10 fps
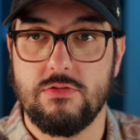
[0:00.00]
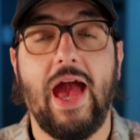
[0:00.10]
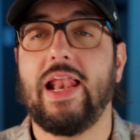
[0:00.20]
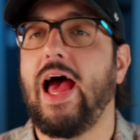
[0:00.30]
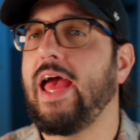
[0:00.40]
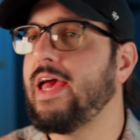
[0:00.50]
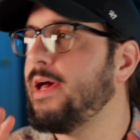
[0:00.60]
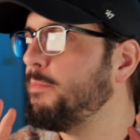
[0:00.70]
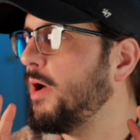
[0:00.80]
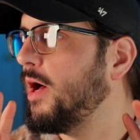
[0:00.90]
And I
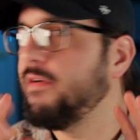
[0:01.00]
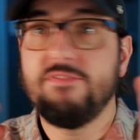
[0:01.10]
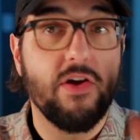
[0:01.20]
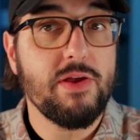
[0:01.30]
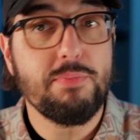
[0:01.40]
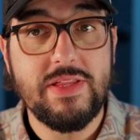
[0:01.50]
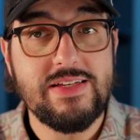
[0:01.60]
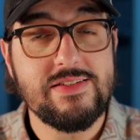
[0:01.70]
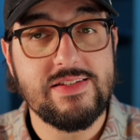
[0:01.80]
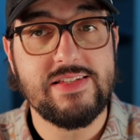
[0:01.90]
am very
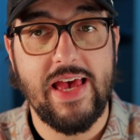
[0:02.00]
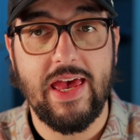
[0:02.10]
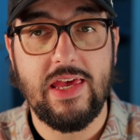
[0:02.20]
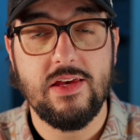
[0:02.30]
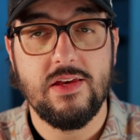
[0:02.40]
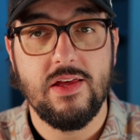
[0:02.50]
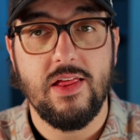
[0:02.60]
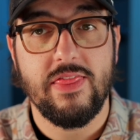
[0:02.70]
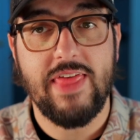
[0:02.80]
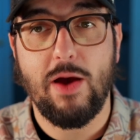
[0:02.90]
pleased to say
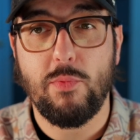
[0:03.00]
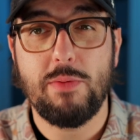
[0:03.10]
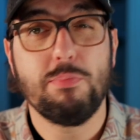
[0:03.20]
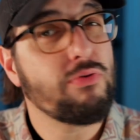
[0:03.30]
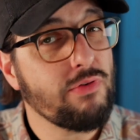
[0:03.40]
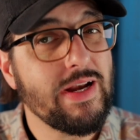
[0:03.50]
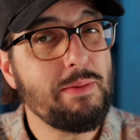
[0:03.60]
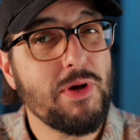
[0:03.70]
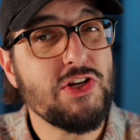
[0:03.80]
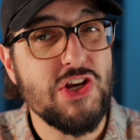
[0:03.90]
that we
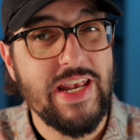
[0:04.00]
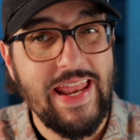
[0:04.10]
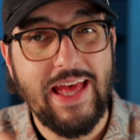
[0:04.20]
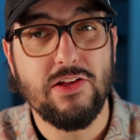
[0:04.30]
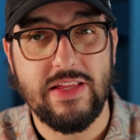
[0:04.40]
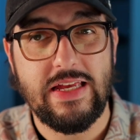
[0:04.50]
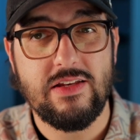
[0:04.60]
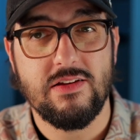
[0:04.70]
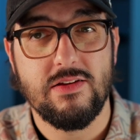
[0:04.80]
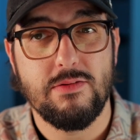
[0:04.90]
pretty much nailed
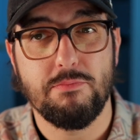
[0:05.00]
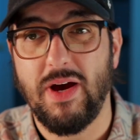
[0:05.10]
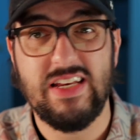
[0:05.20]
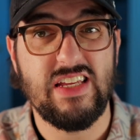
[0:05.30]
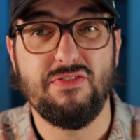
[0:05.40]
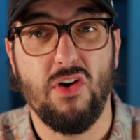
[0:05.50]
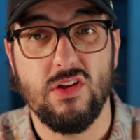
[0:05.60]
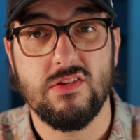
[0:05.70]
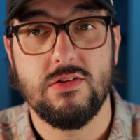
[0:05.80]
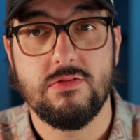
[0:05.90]
it by
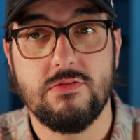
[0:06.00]
default.